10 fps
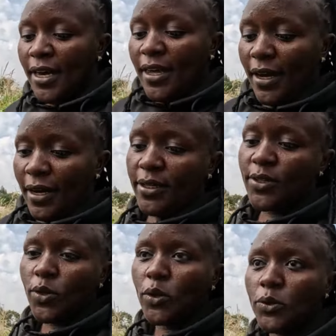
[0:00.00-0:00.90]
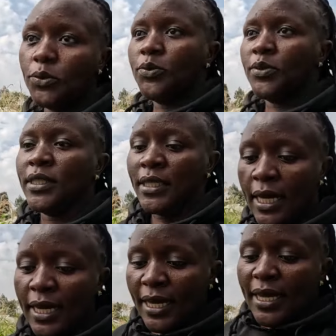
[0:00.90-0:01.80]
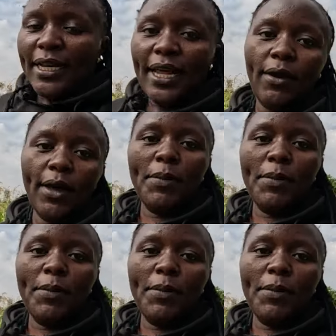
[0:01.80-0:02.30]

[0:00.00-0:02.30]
Yeah, so dawa ya